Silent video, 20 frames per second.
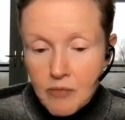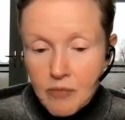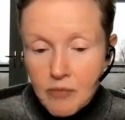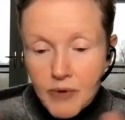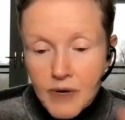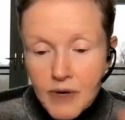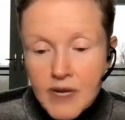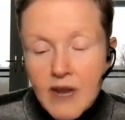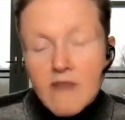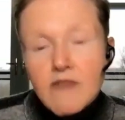
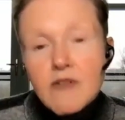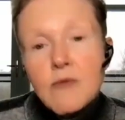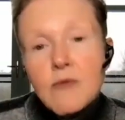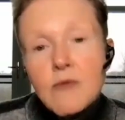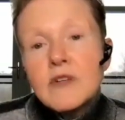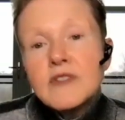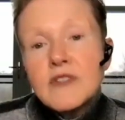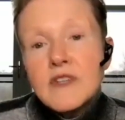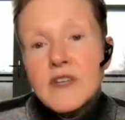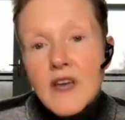bring
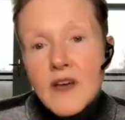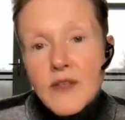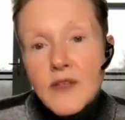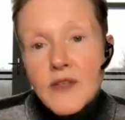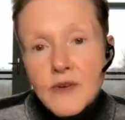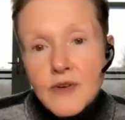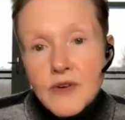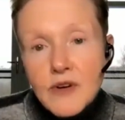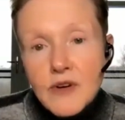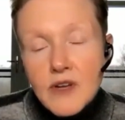everyone
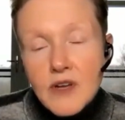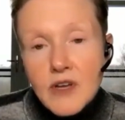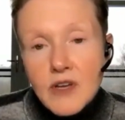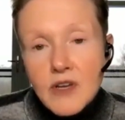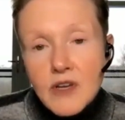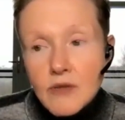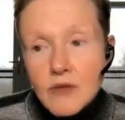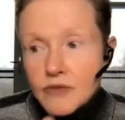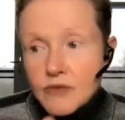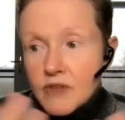together,
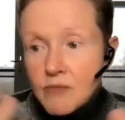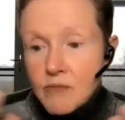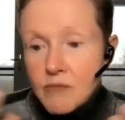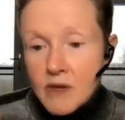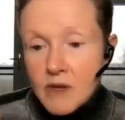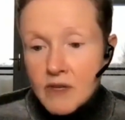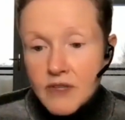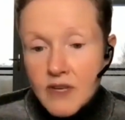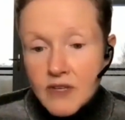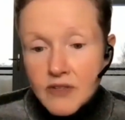use them
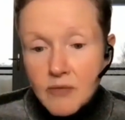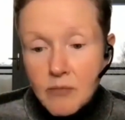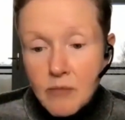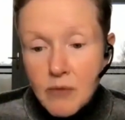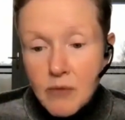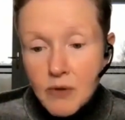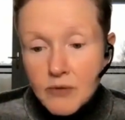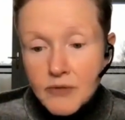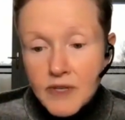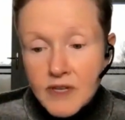as, as a
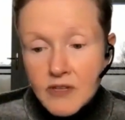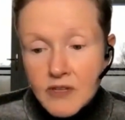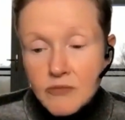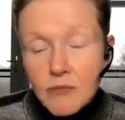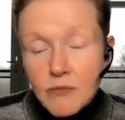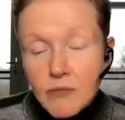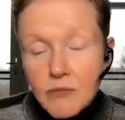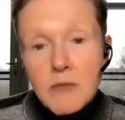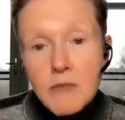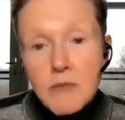building, as
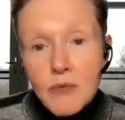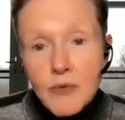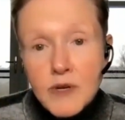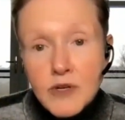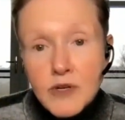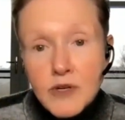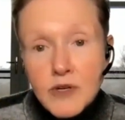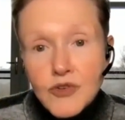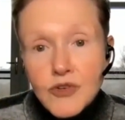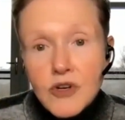a
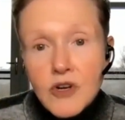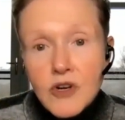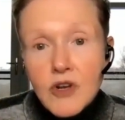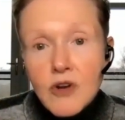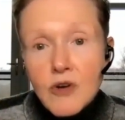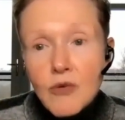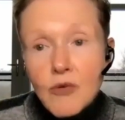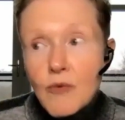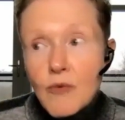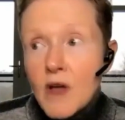bridge,
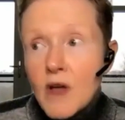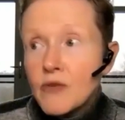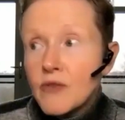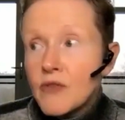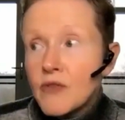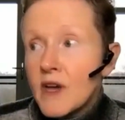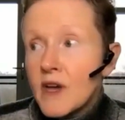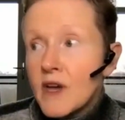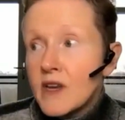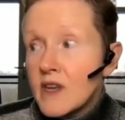rather
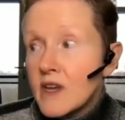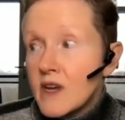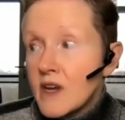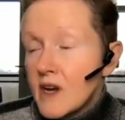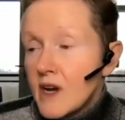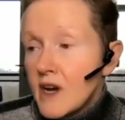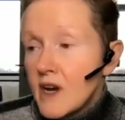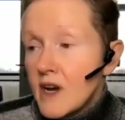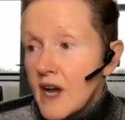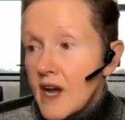than
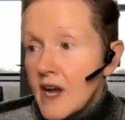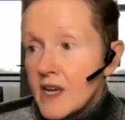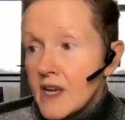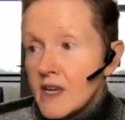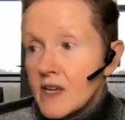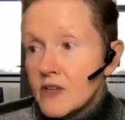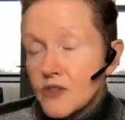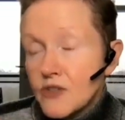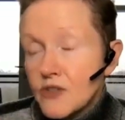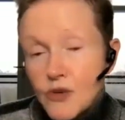
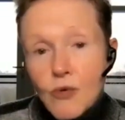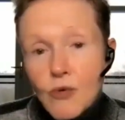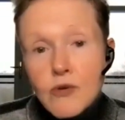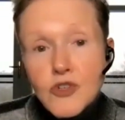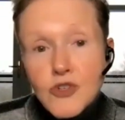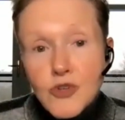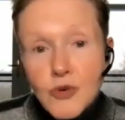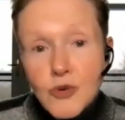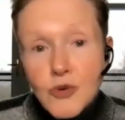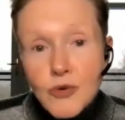a
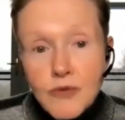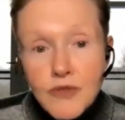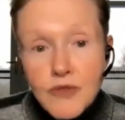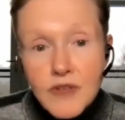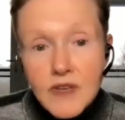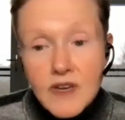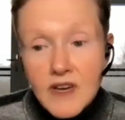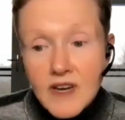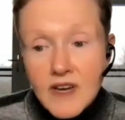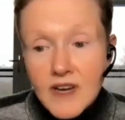scorched
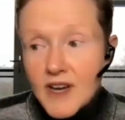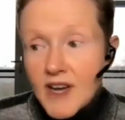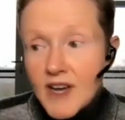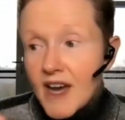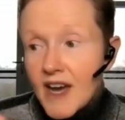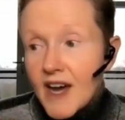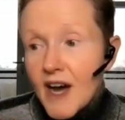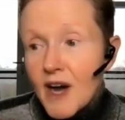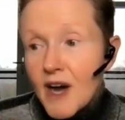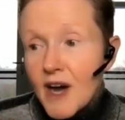earth
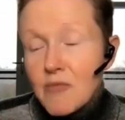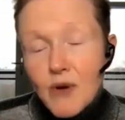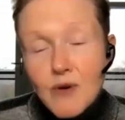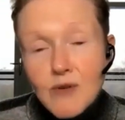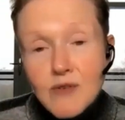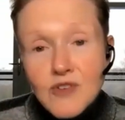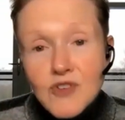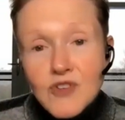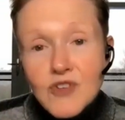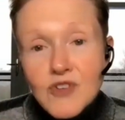
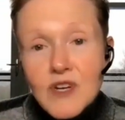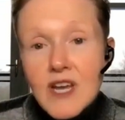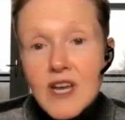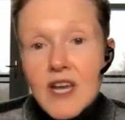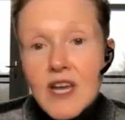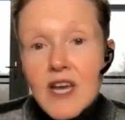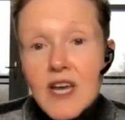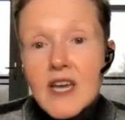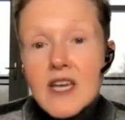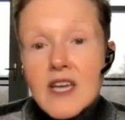approach,
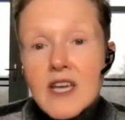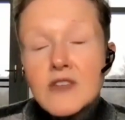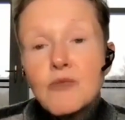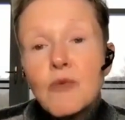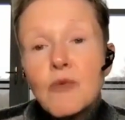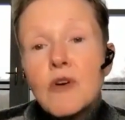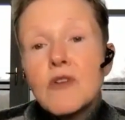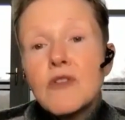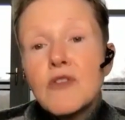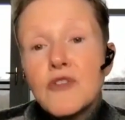is
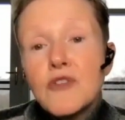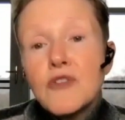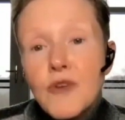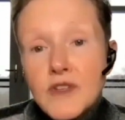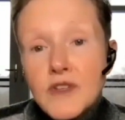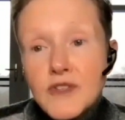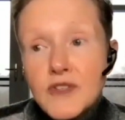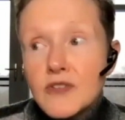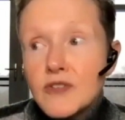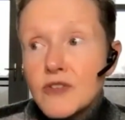where the
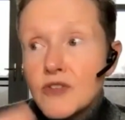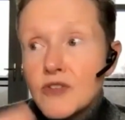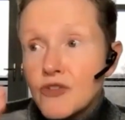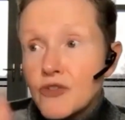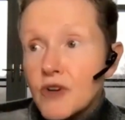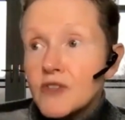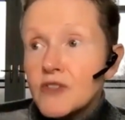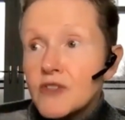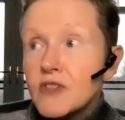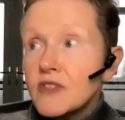trust is. The
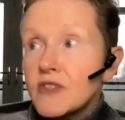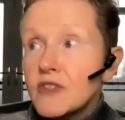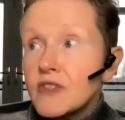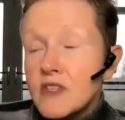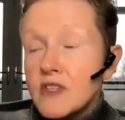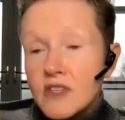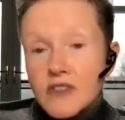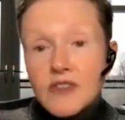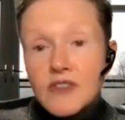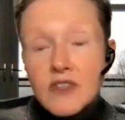trust is
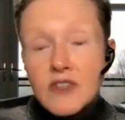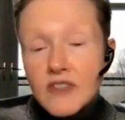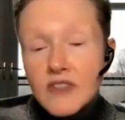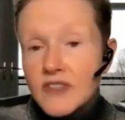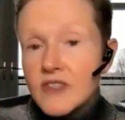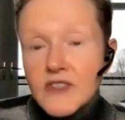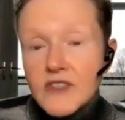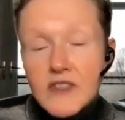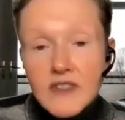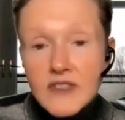in
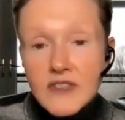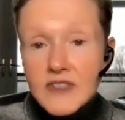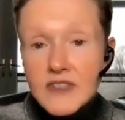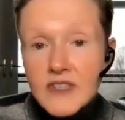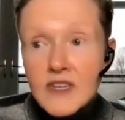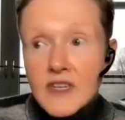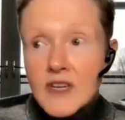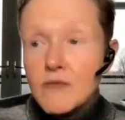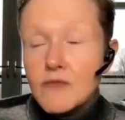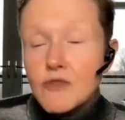
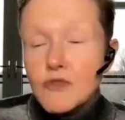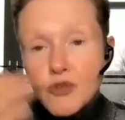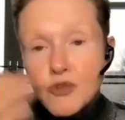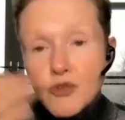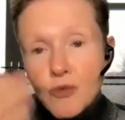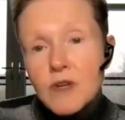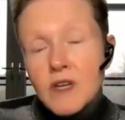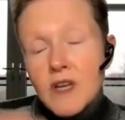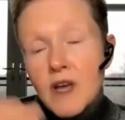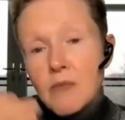consistency of
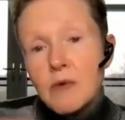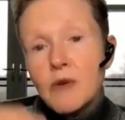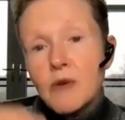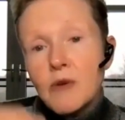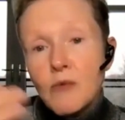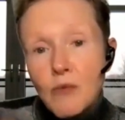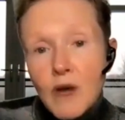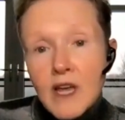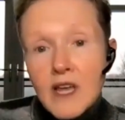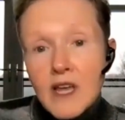showing up in
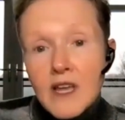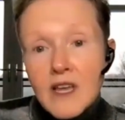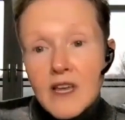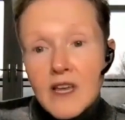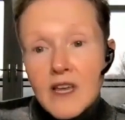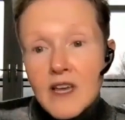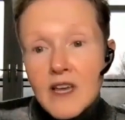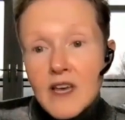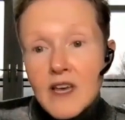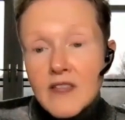a
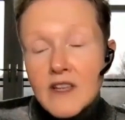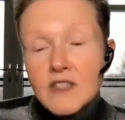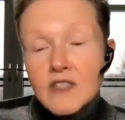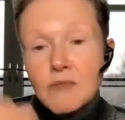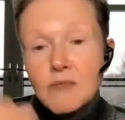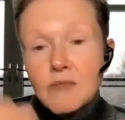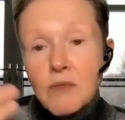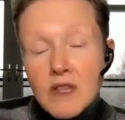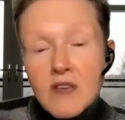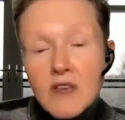way
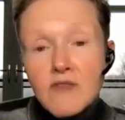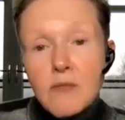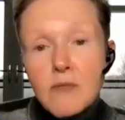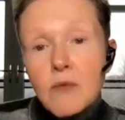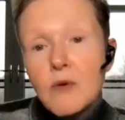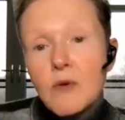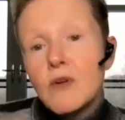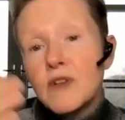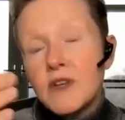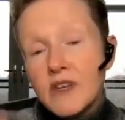that's
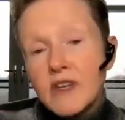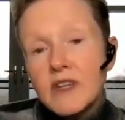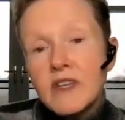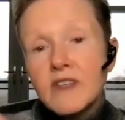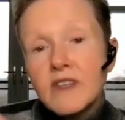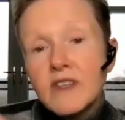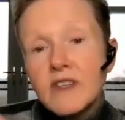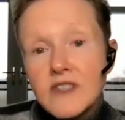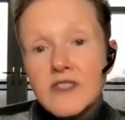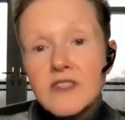believable in a
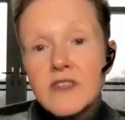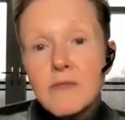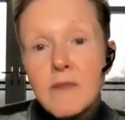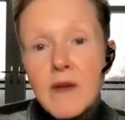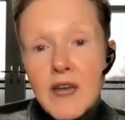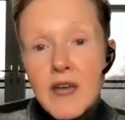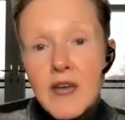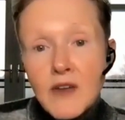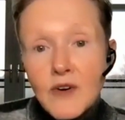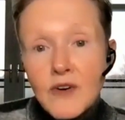consistent
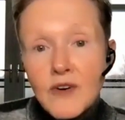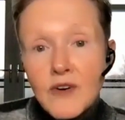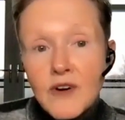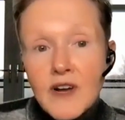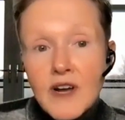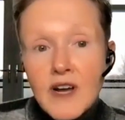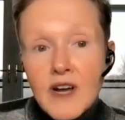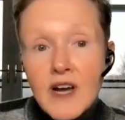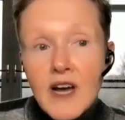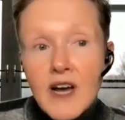manner.